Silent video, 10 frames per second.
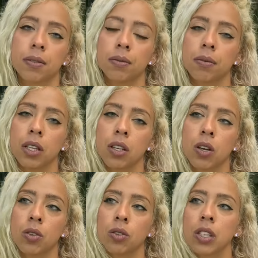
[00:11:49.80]
you
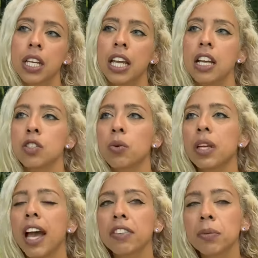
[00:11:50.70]
know? And so we
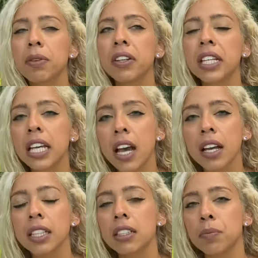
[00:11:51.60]
have to be really
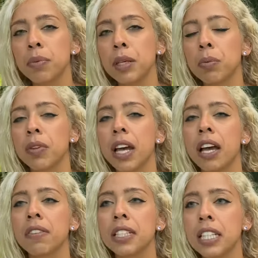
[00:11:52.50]
kind to people that
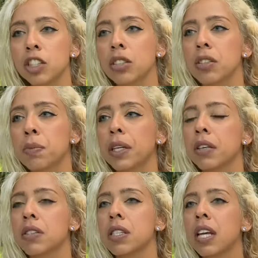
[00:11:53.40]
have addictions
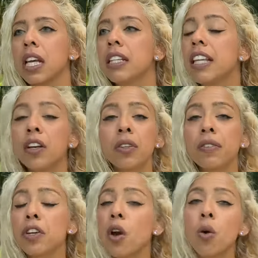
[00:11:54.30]
because they don't
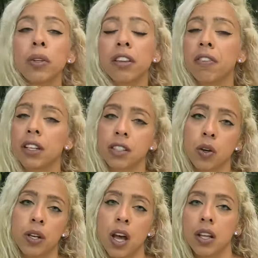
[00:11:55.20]
even know what the fuck is
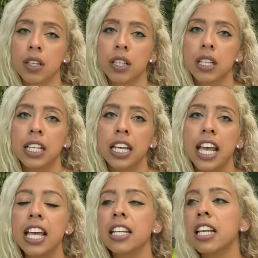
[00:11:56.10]
going on.
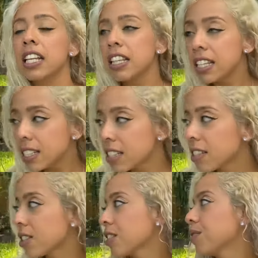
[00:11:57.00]
And and this
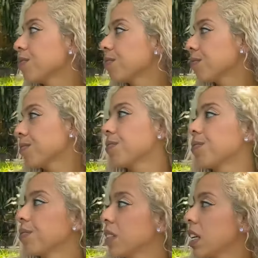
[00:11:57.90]
is
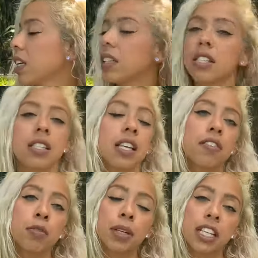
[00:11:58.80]
this is
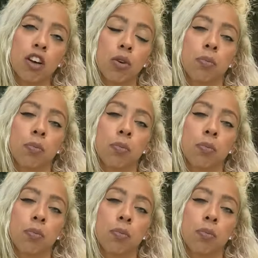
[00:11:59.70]
everybody at one